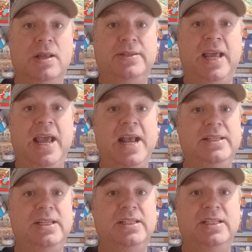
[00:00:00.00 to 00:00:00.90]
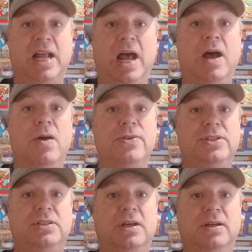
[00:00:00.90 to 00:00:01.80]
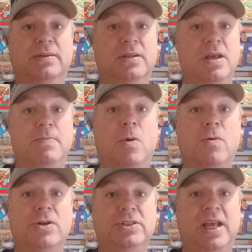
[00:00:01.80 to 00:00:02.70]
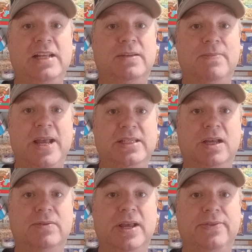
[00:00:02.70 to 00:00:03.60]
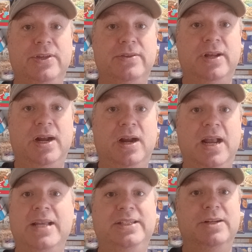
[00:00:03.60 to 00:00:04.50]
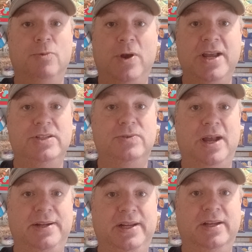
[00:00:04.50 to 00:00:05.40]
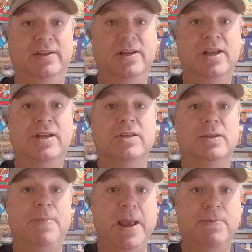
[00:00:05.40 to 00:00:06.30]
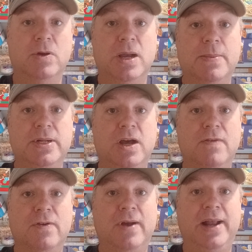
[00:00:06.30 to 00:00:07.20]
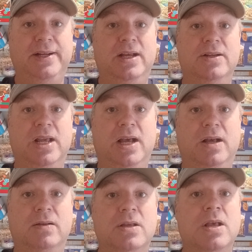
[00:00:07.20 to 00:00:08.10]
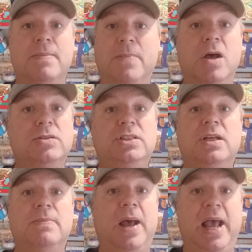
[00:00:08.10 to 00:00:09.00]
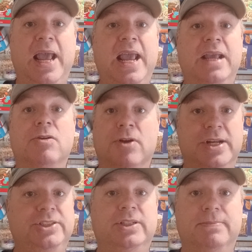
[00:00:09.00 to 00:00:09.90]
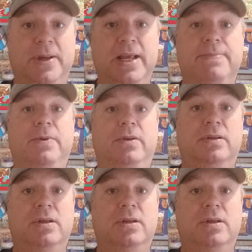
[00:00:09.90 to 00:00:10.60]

Texas and all the uh, border states of Mexico down through there is at risk right now. Because the people coming over right now, y'all, most of them ain't Christian people.